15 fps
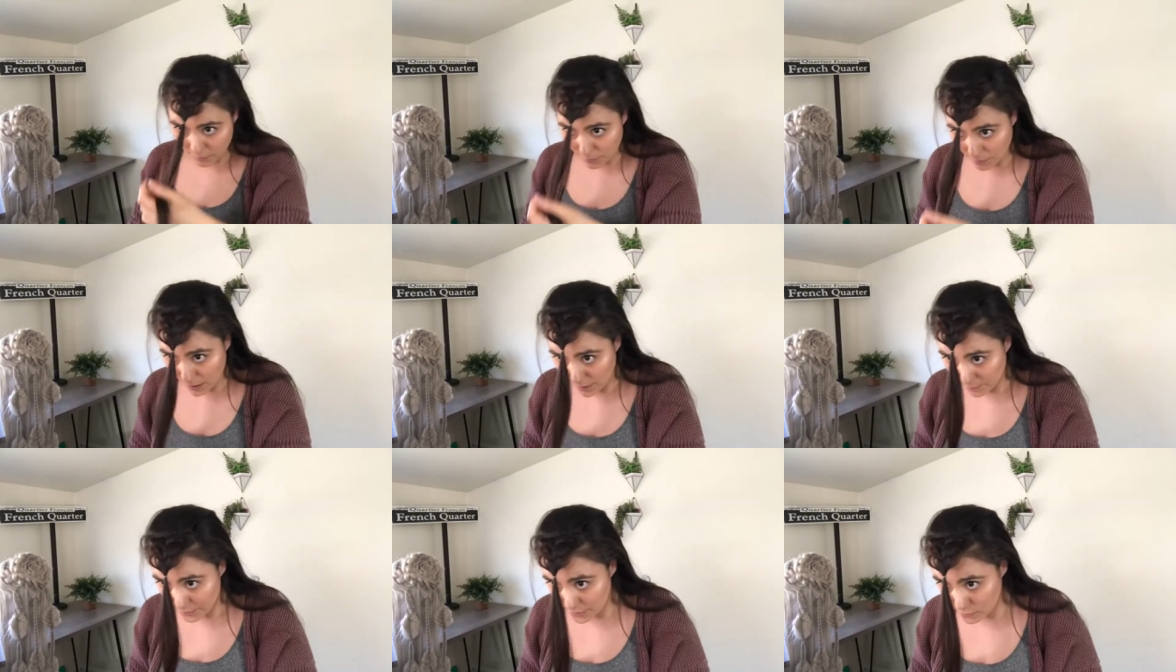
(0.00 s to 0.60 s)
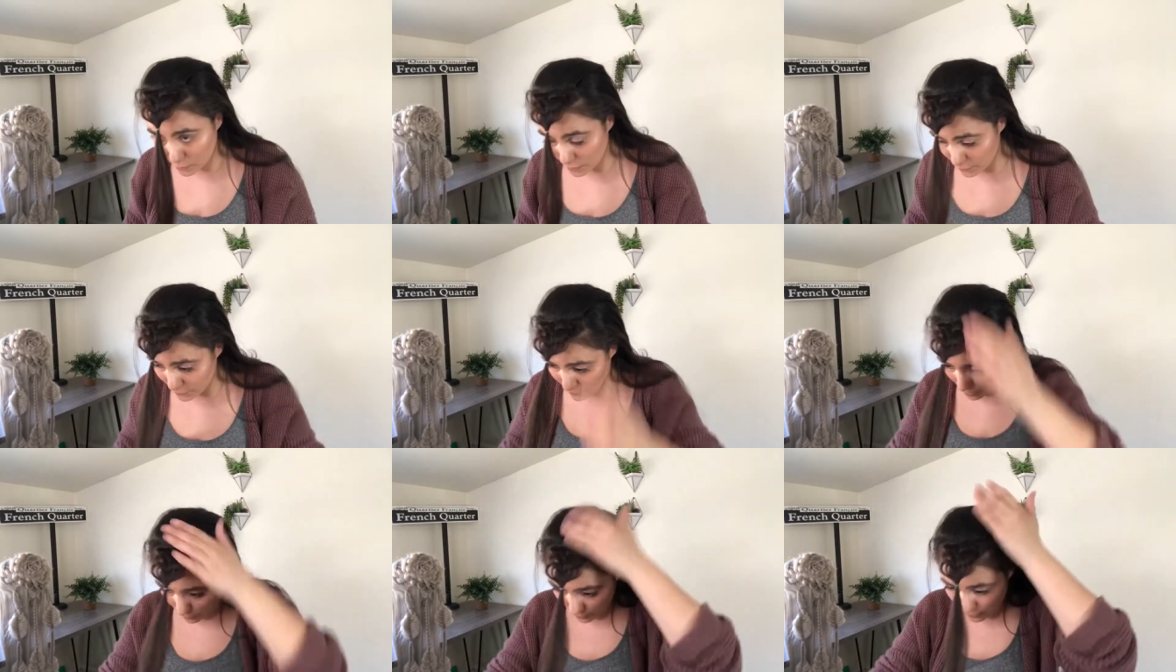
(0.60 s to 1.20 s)
Pop this one
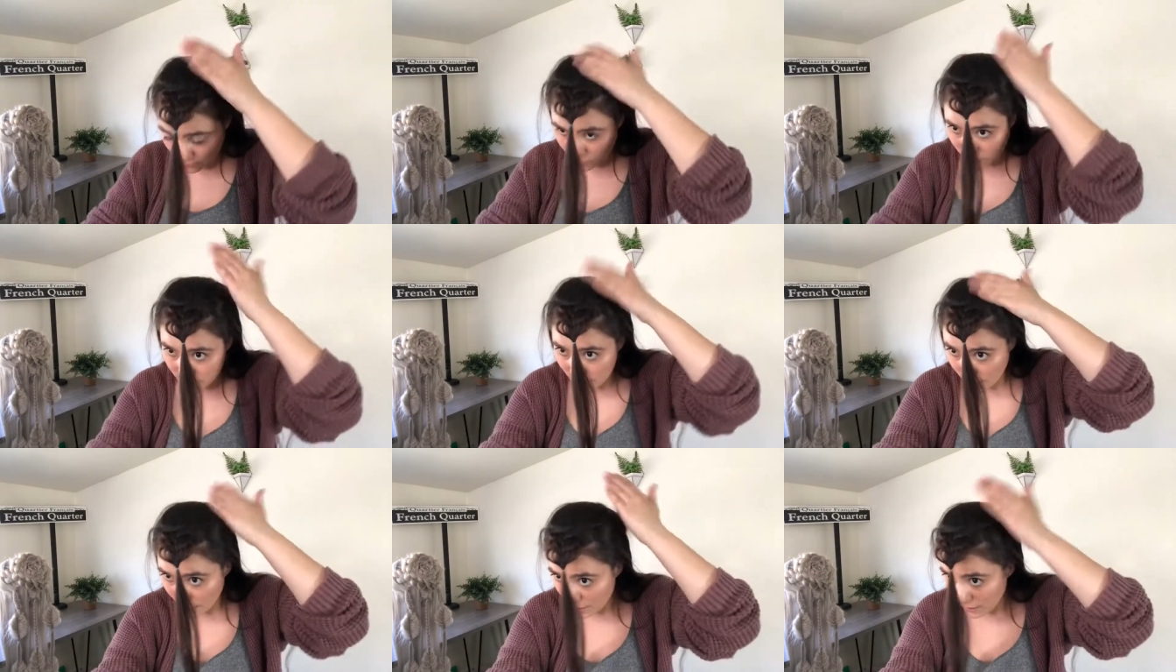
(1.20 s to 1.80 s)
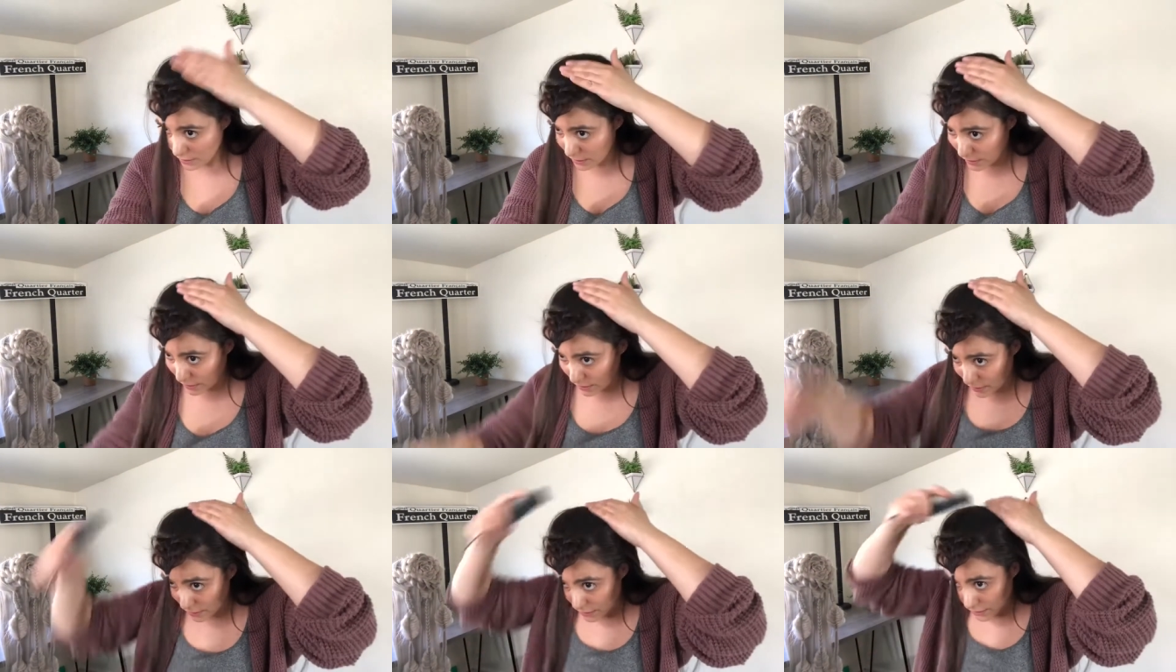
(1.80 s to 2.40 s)
forward so it's not
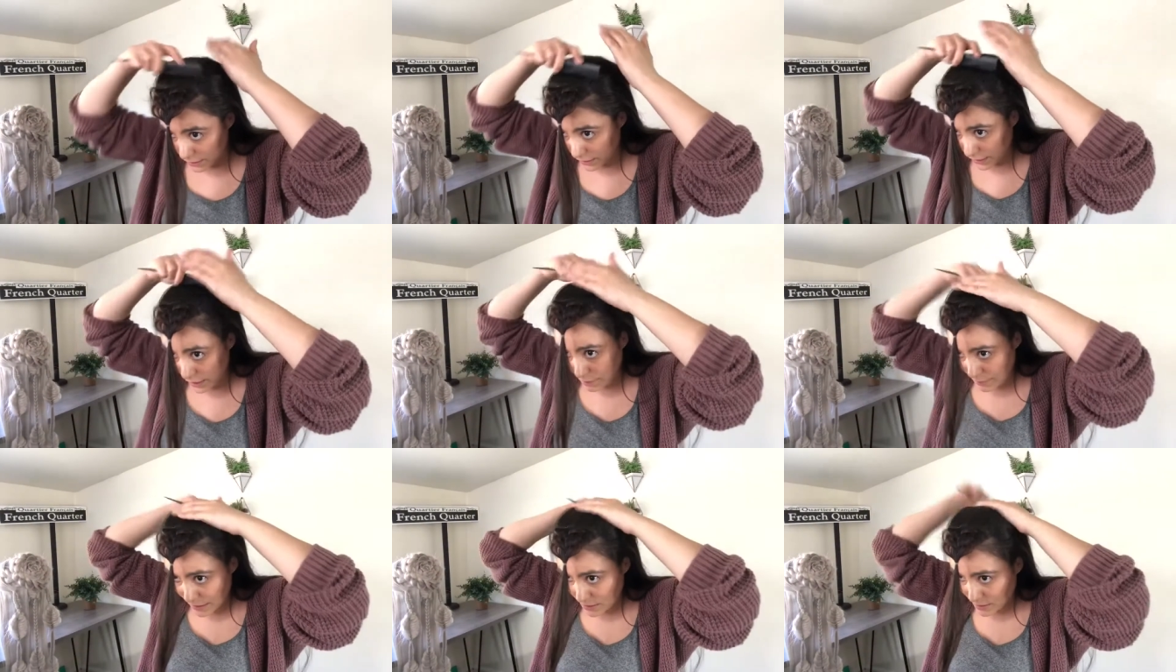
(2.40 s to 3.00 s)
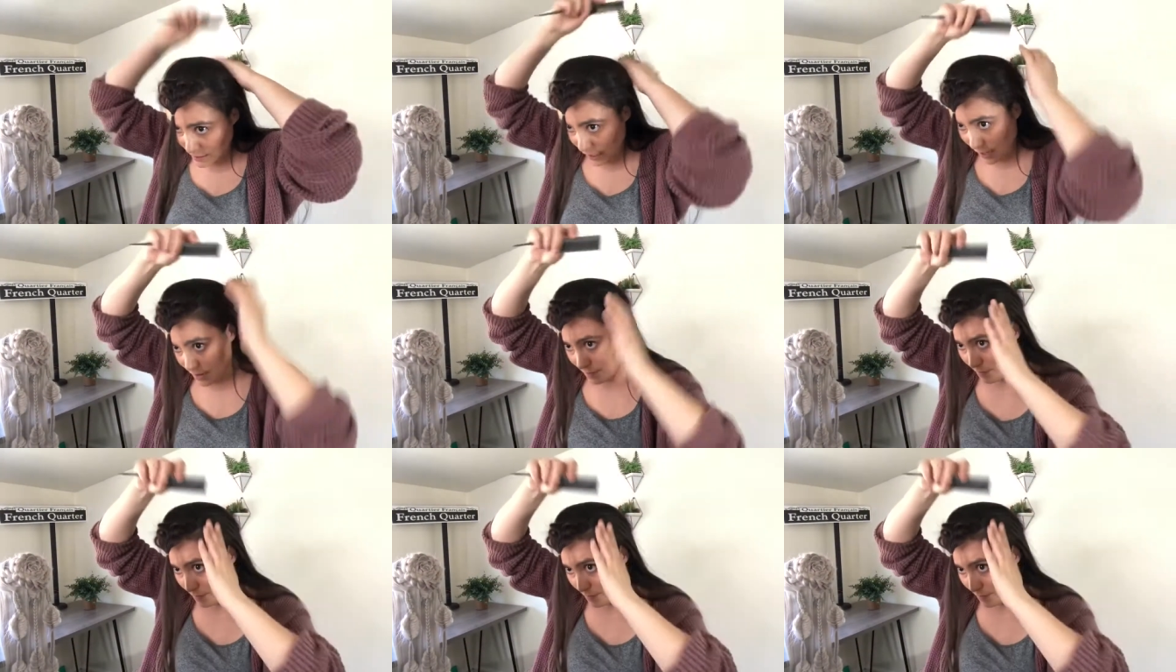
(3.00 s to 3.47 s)
getting messed up.